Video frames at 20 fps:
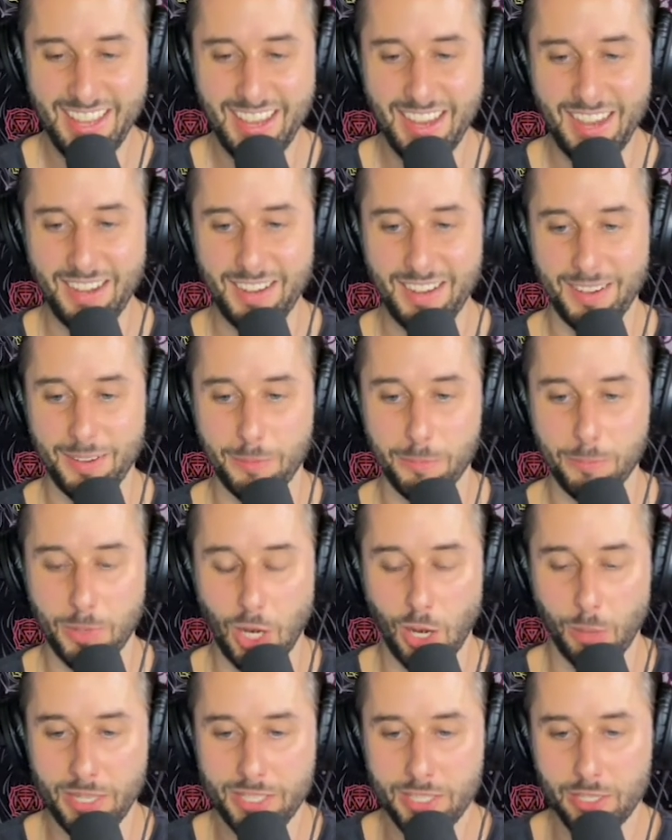But
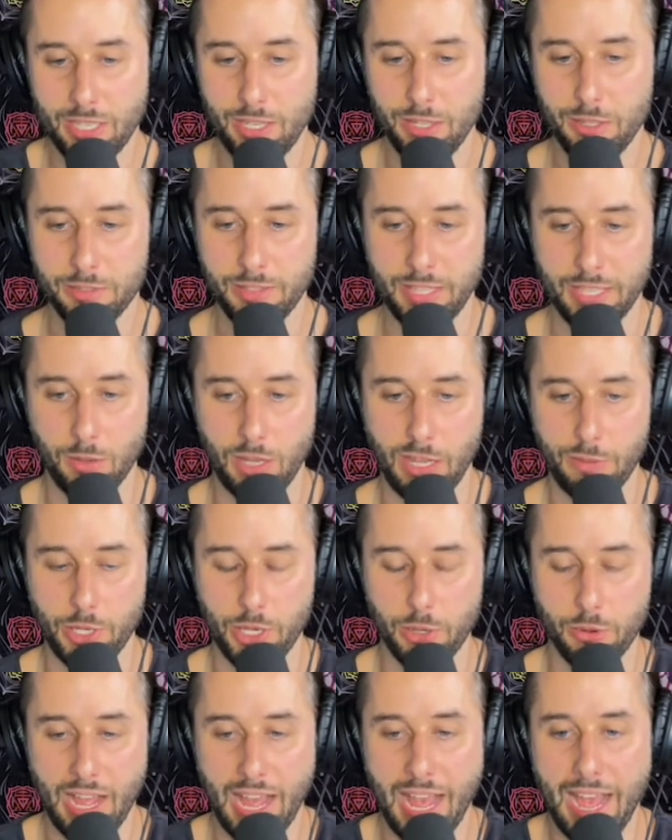our mental health, like, if we
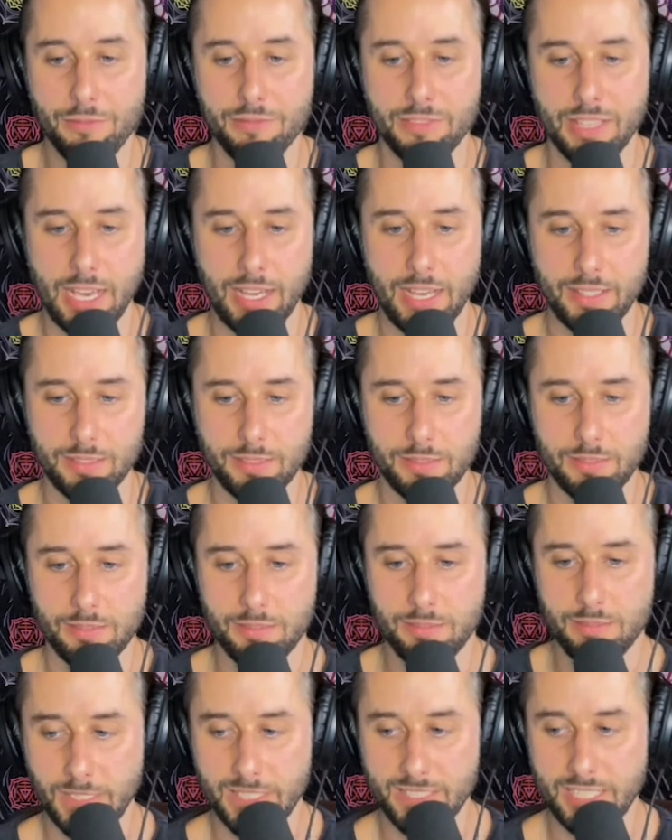don't have that,
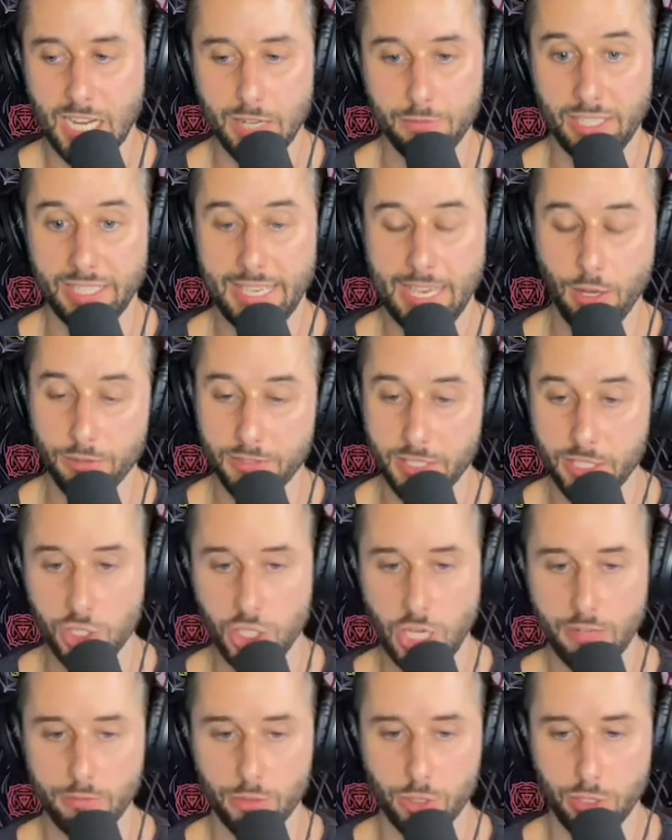it's kind of like health in
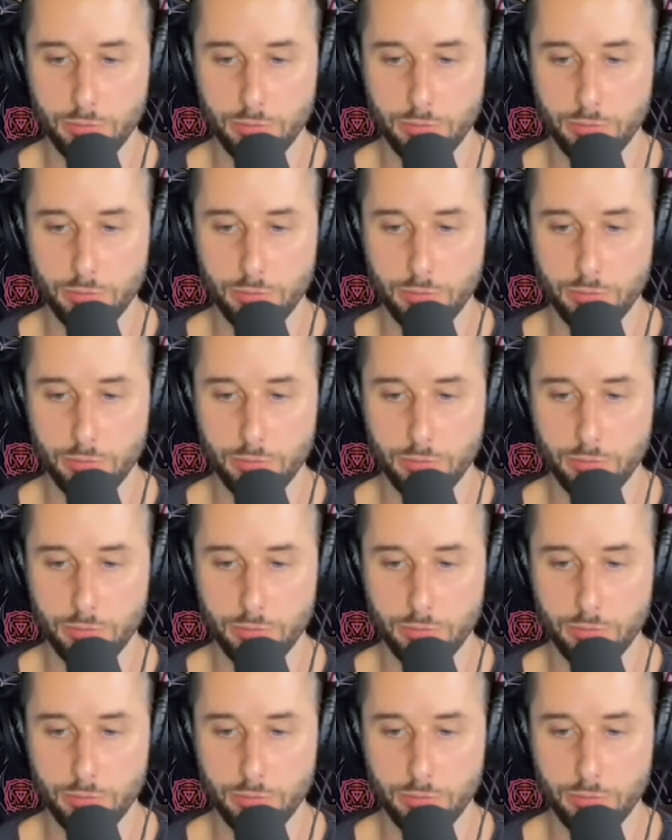general.